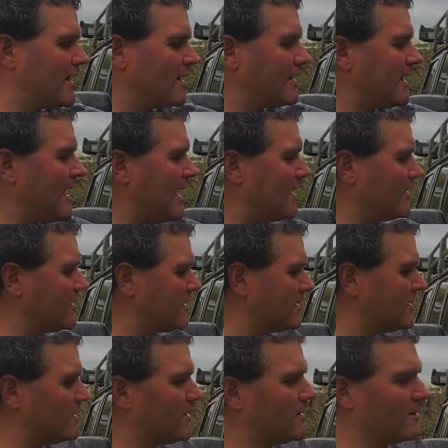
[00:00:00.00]
Now
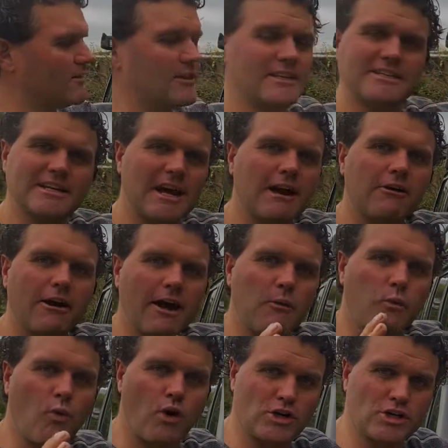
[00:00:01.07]
these are a
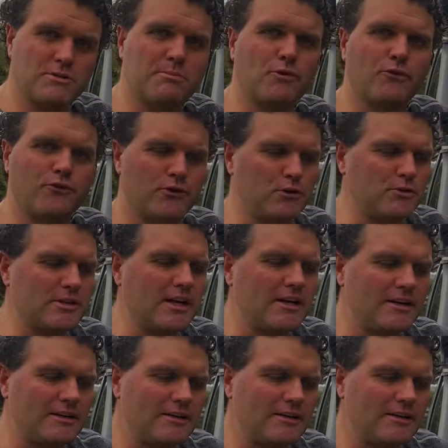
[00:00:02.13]
washable filter,